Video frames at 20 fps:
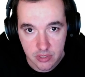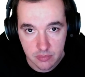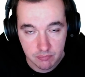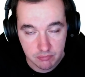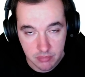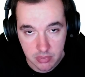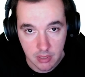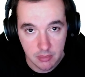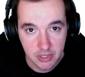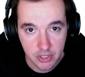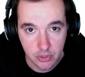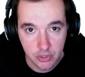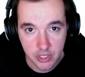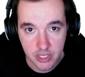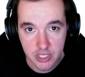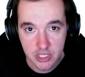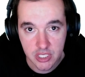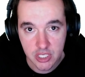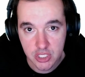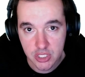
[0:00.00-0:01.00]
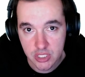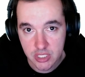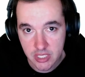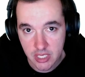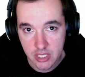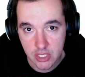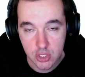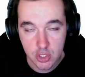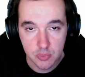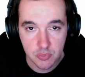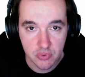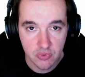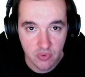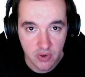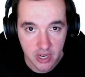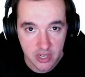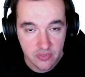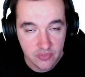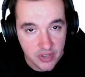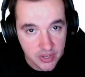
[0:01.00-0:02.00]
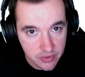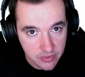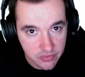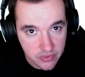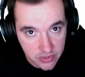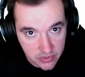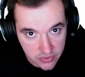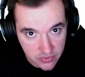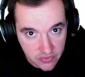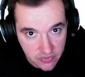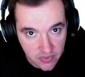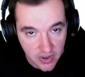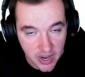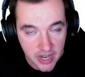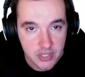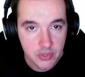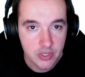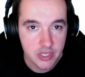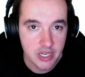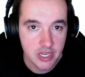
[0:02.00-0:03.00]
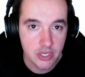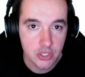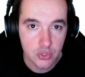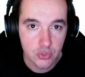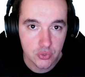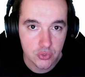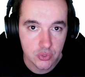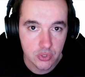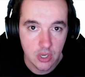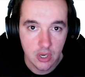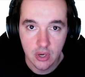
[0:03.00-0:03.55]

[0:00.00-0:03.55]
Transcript: public organizations that need to provide verified credentials